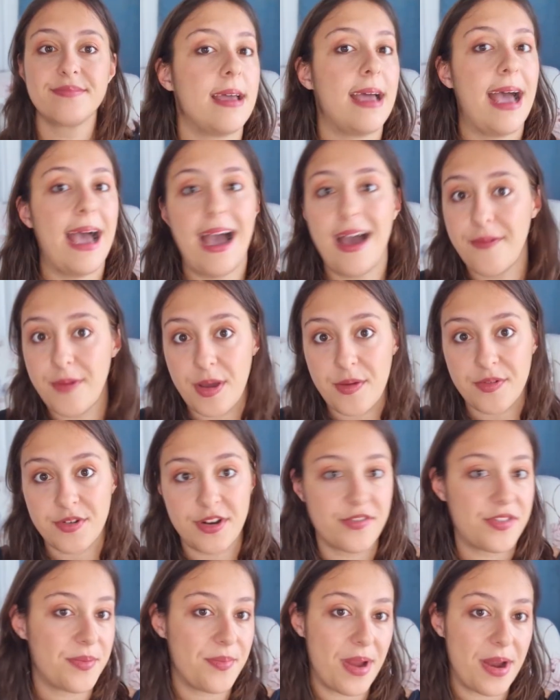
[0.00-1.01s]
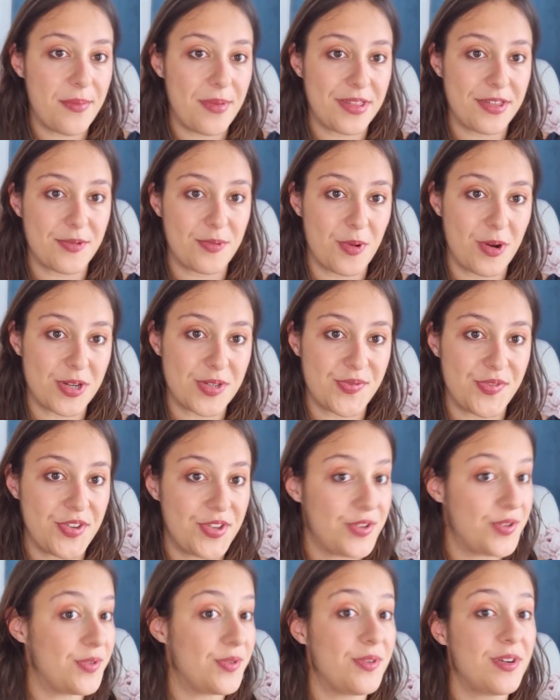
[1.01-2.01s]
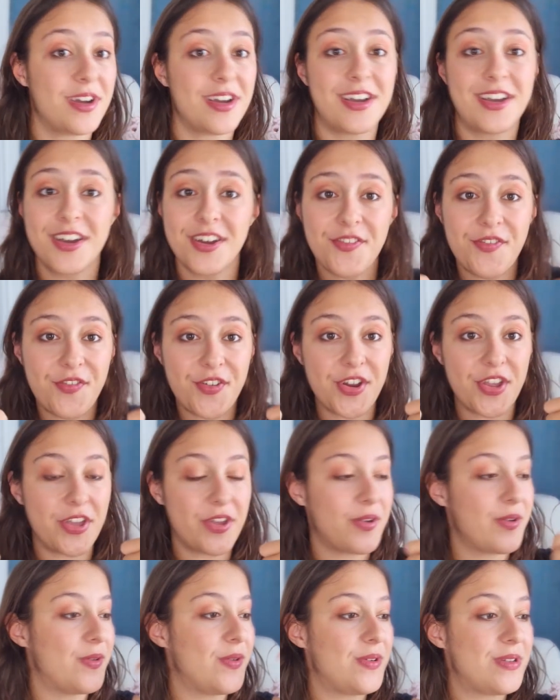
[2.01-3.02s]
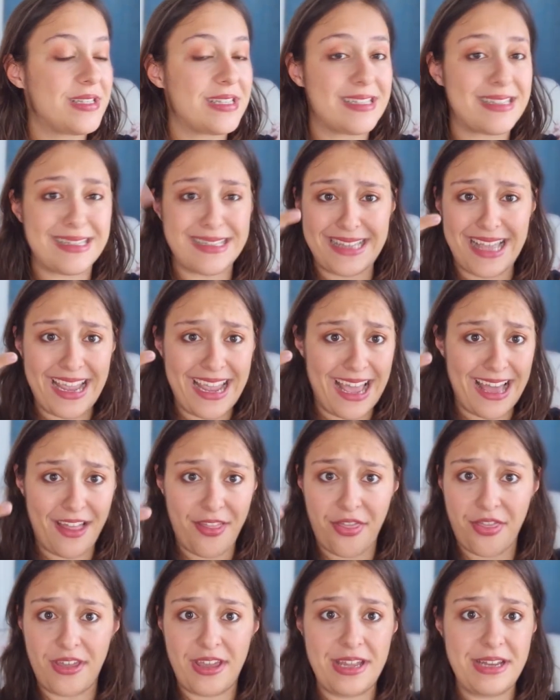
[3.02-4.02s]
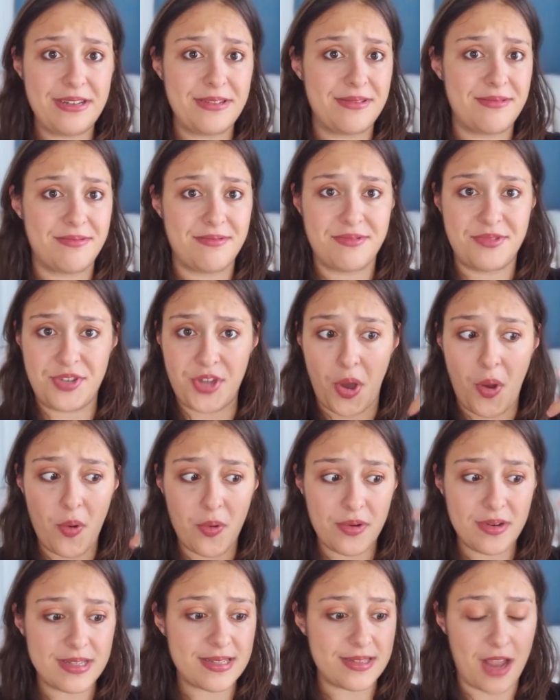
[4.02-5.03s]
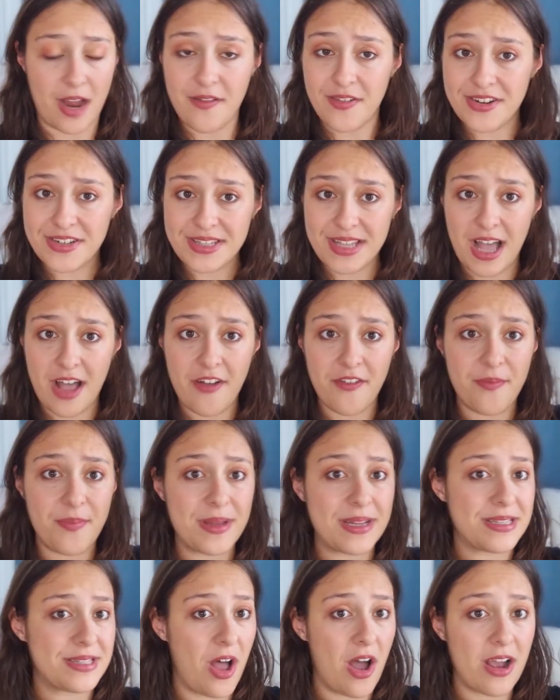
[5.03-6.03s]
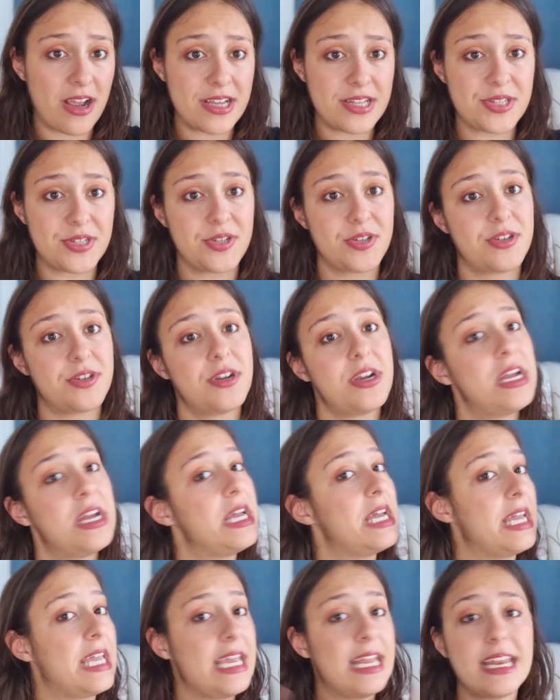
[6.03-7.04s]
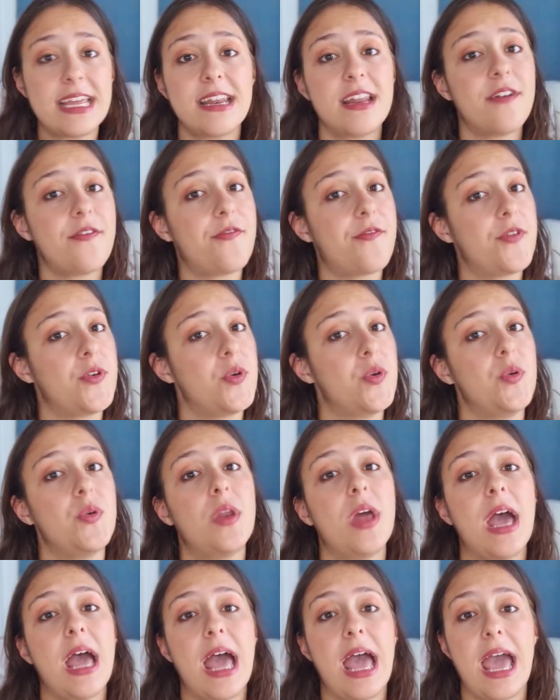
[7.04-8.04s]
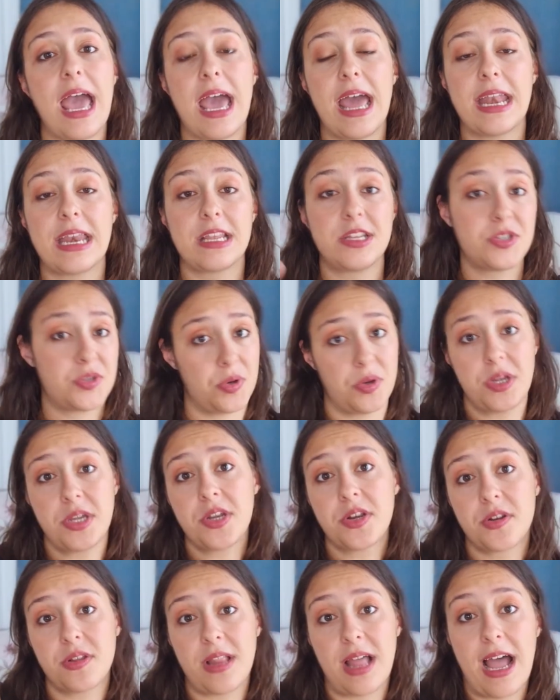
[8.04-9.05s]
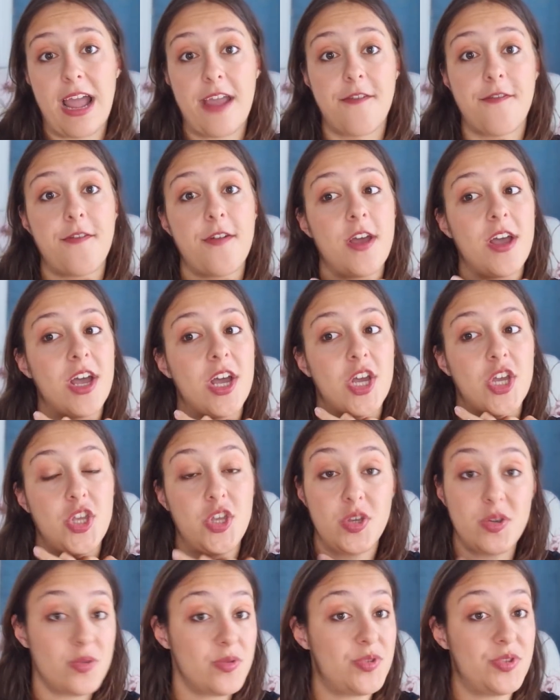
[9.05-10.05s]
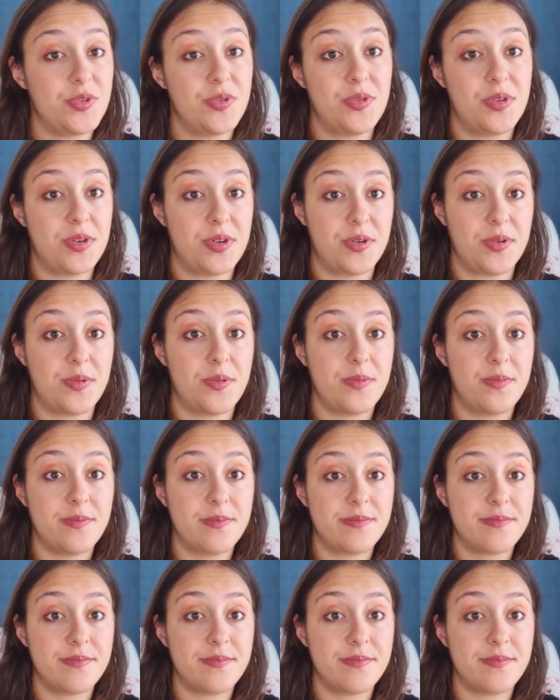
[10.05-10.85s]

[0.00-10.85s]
However, if the Mayr method works for you, good for you. Stay healthy, don't starve yourself, but as long as you're eating enough food and enjoying your life, you do you.